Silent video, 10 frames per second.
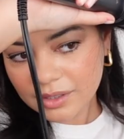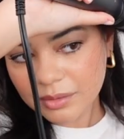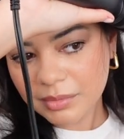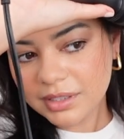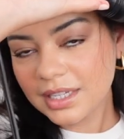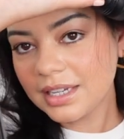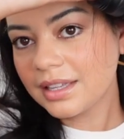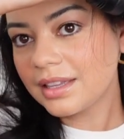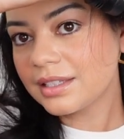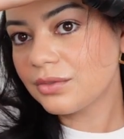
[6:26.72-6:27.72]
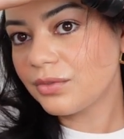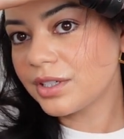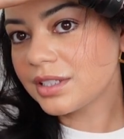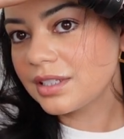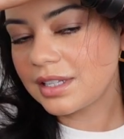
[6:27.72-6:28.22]
so i'm gonna take this
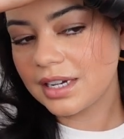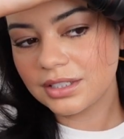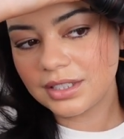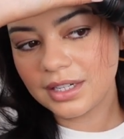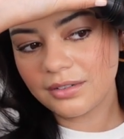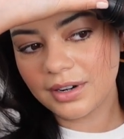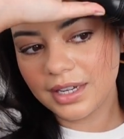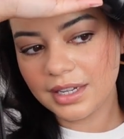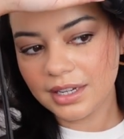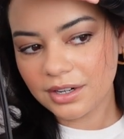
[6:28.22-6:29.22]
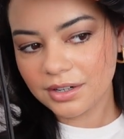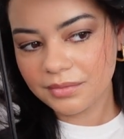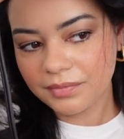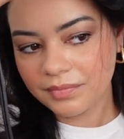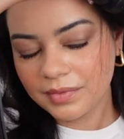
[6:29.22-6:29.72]
first section right here
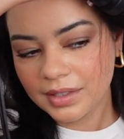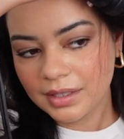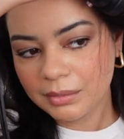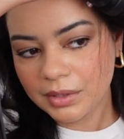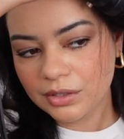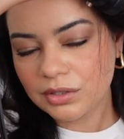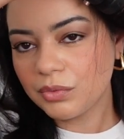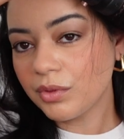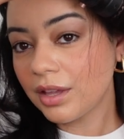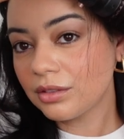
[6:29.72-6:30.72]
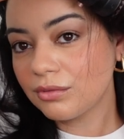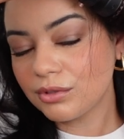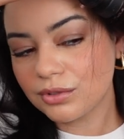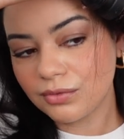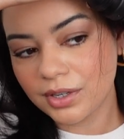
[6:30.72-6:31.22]
i'm gonna smooth out the
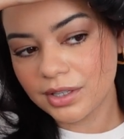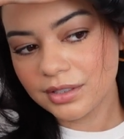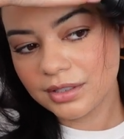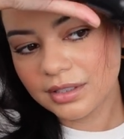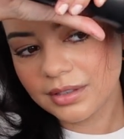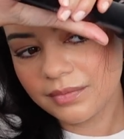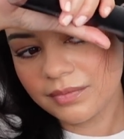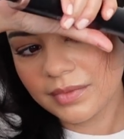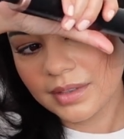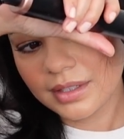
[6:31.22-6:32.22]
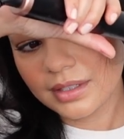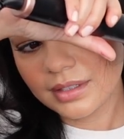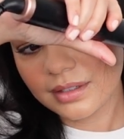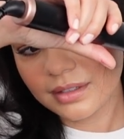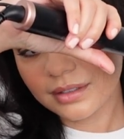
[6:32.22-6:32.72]
roots first
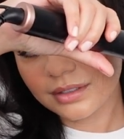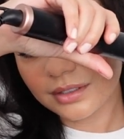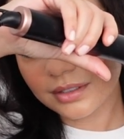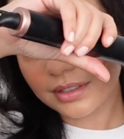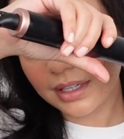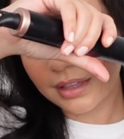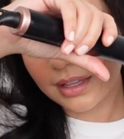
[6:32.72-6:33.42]
just like